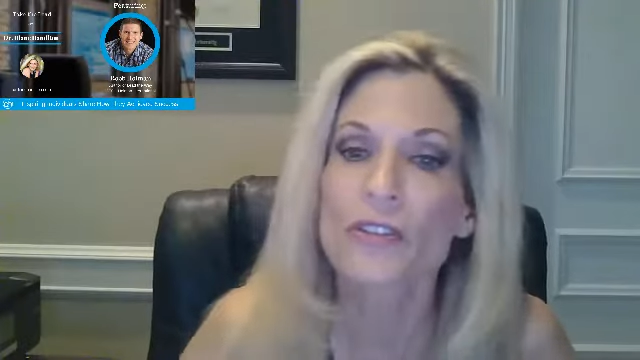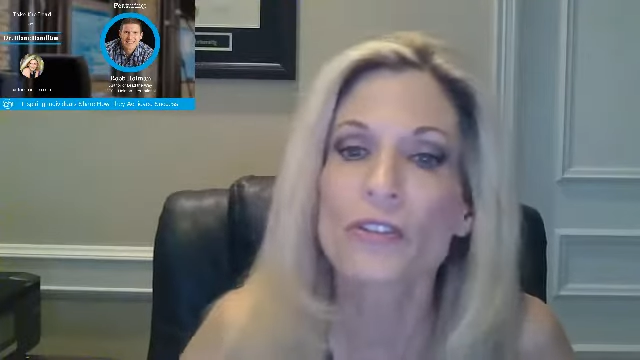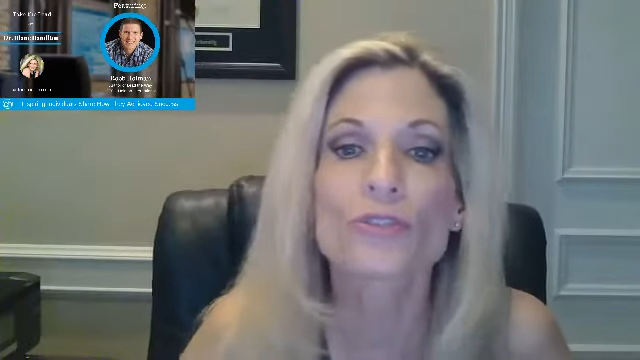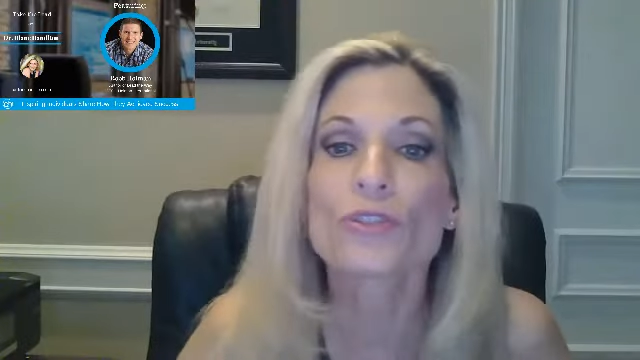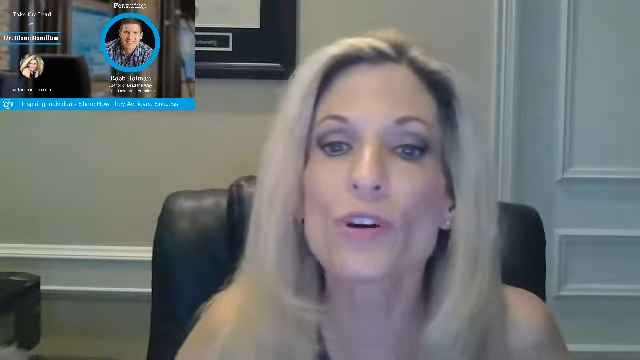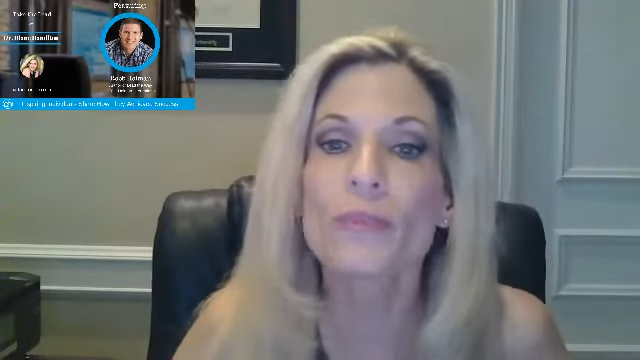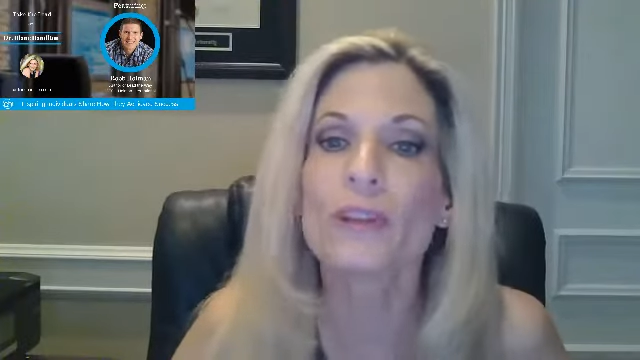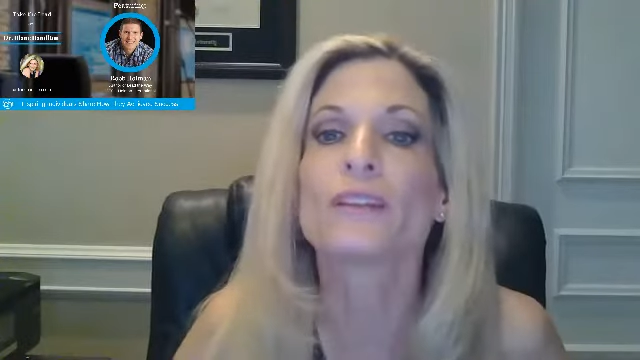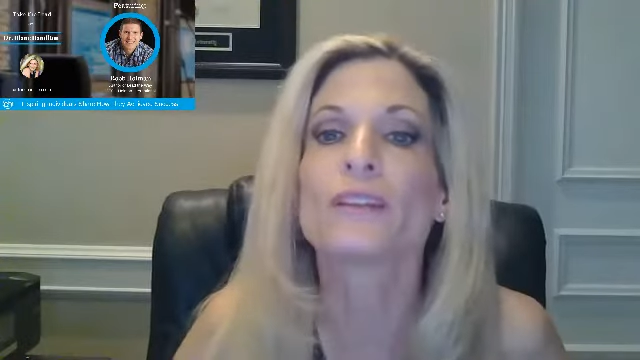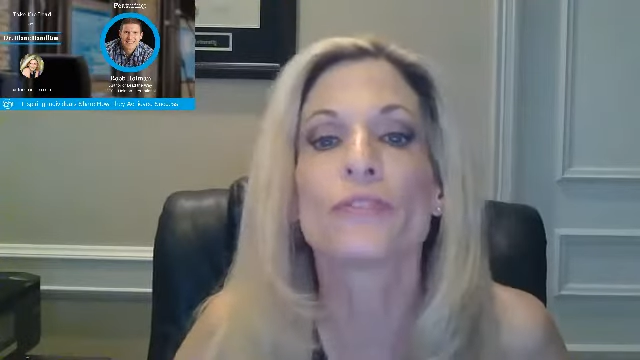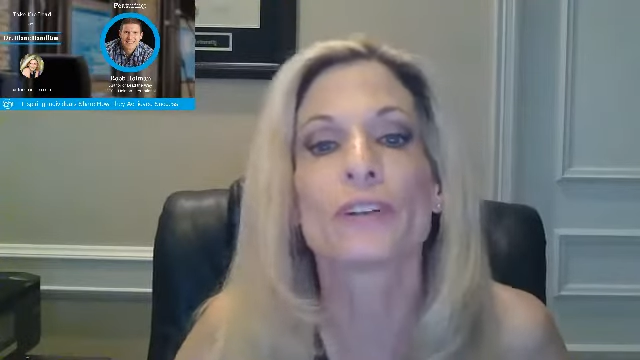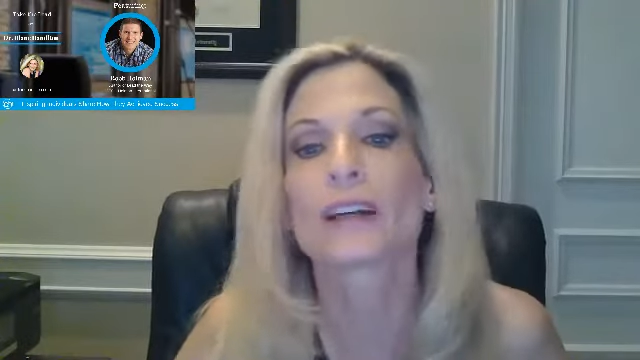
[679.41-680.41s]
There's so many
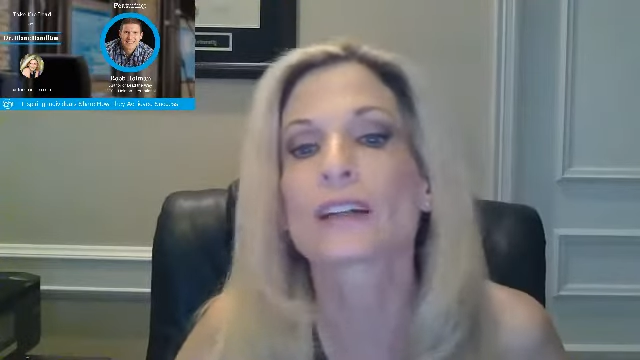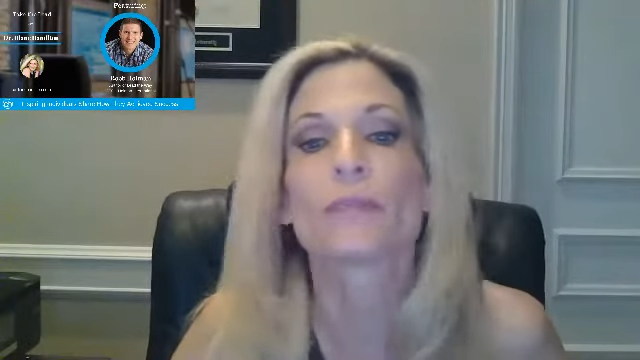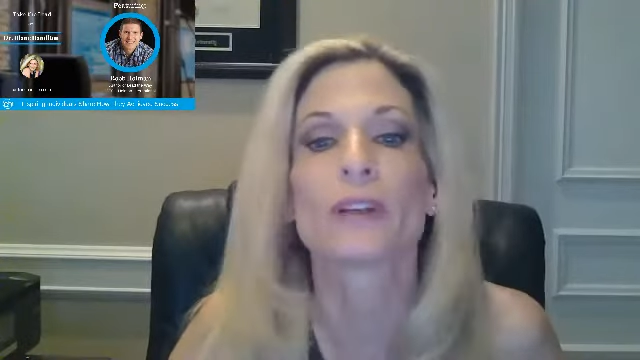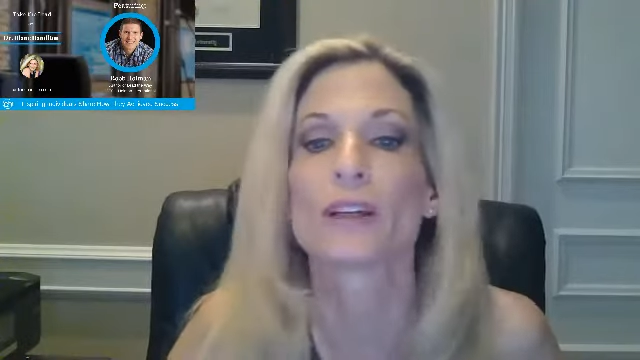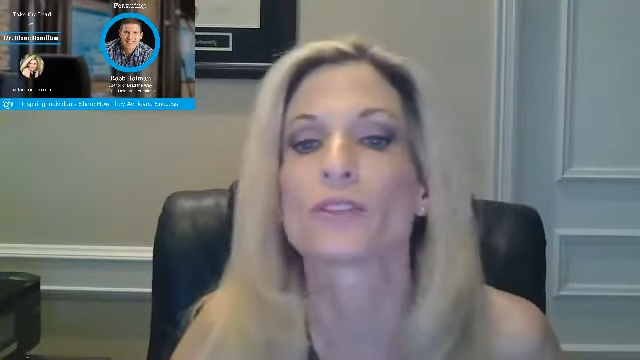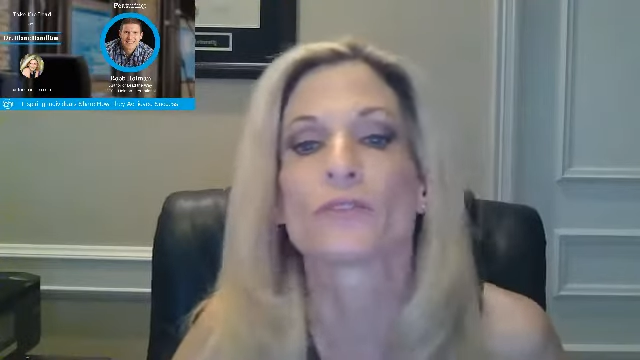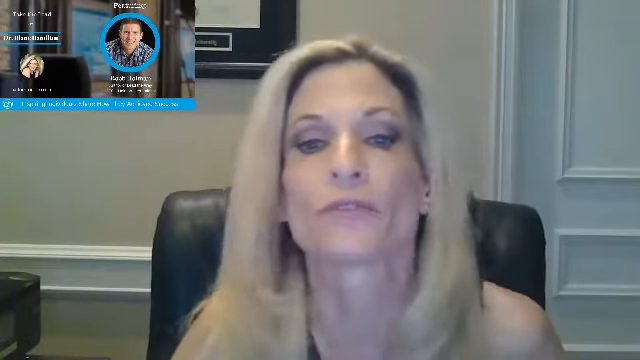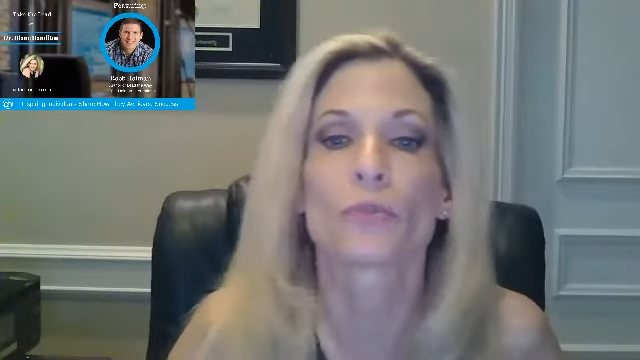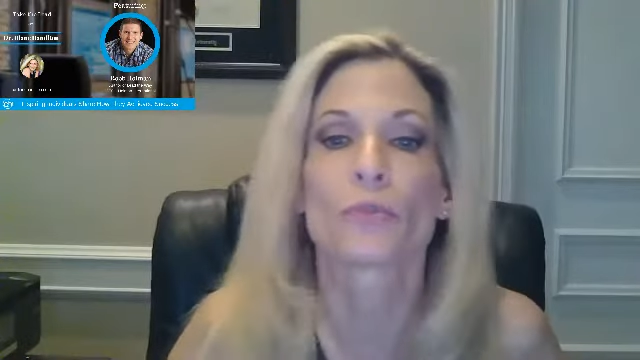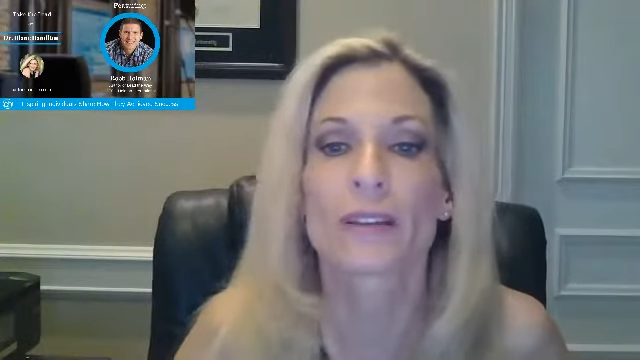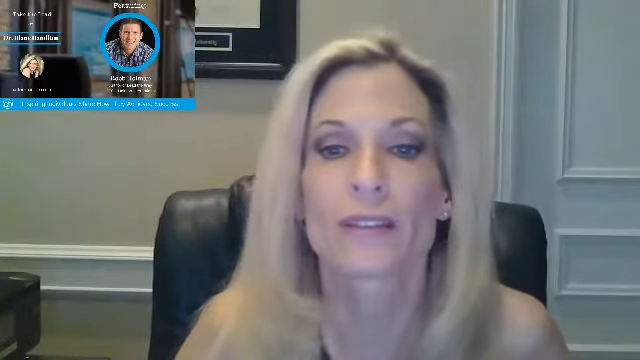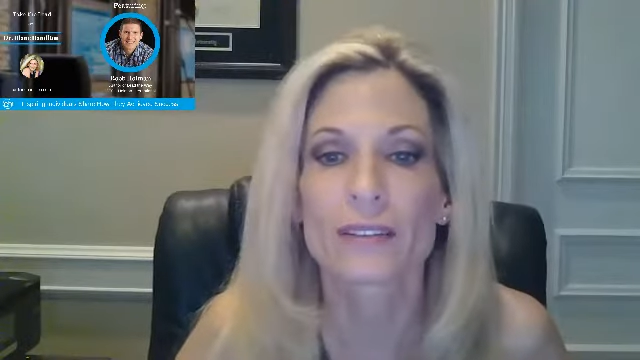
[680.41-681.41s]
different explanations for
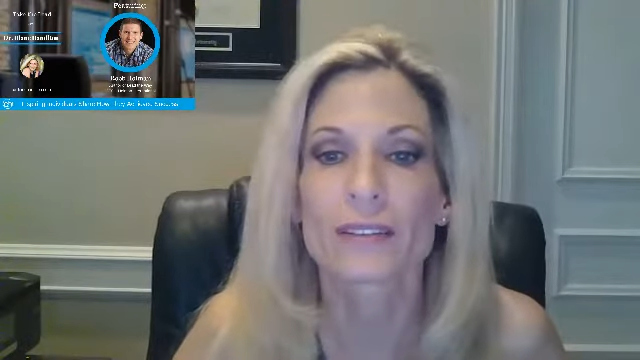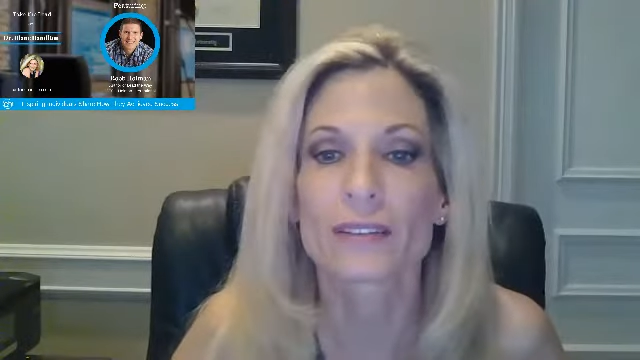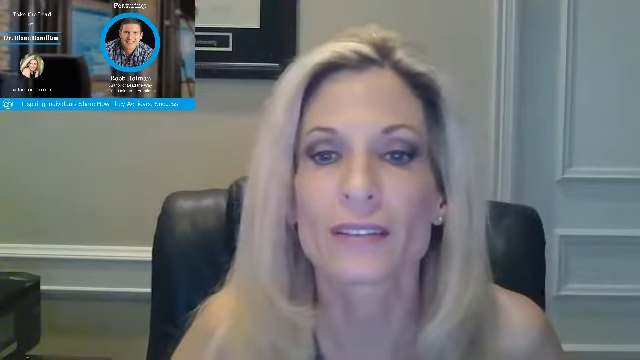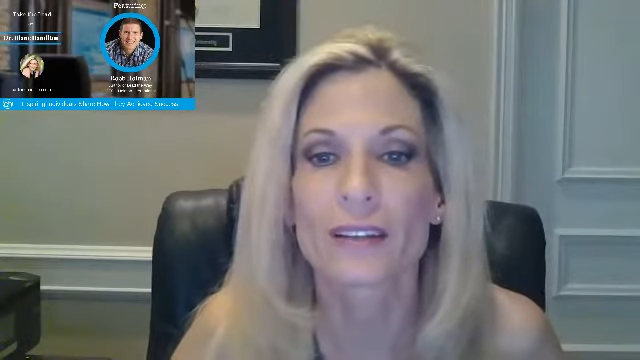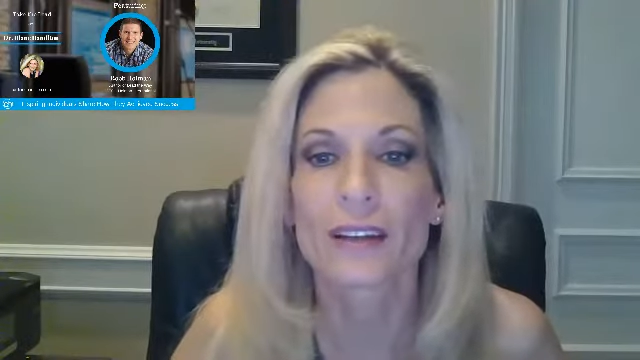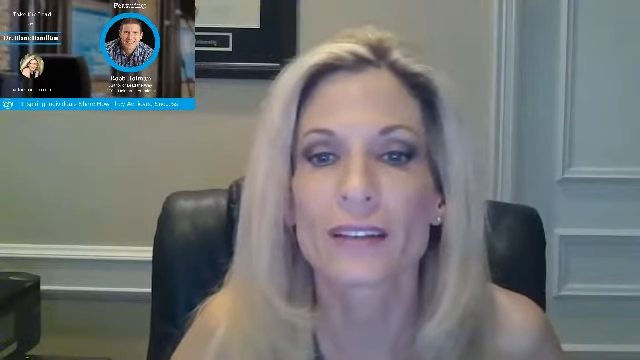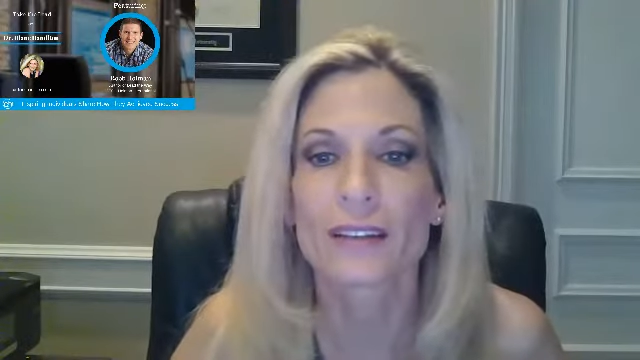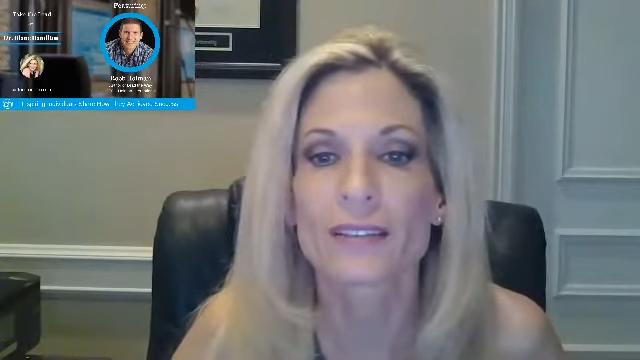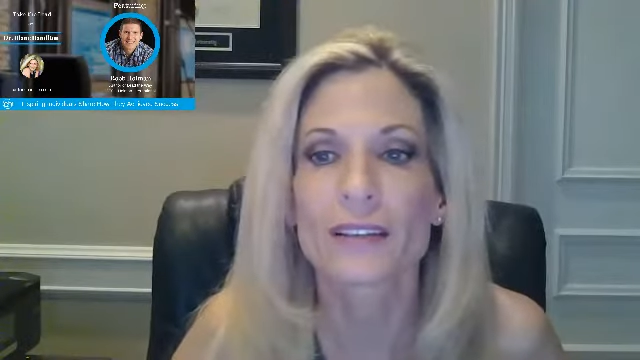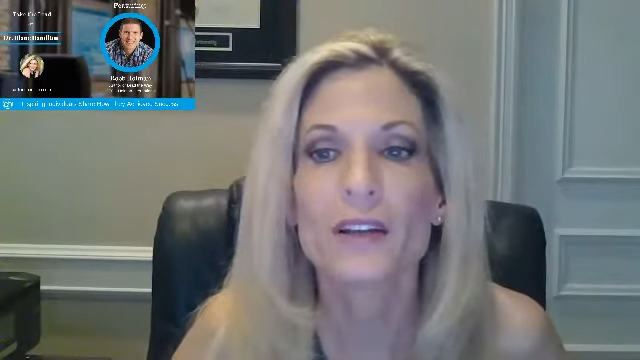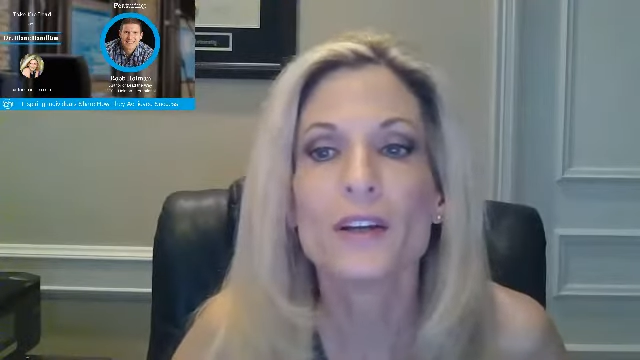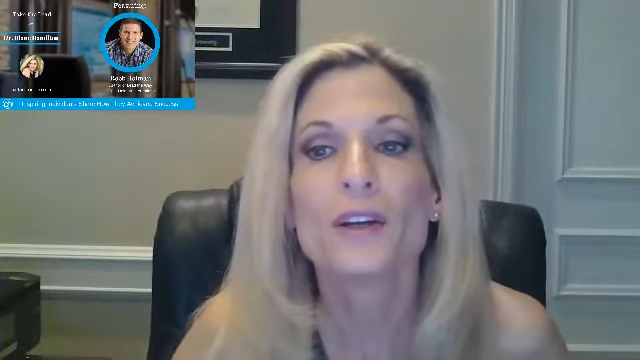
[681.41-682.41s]
why this is the case.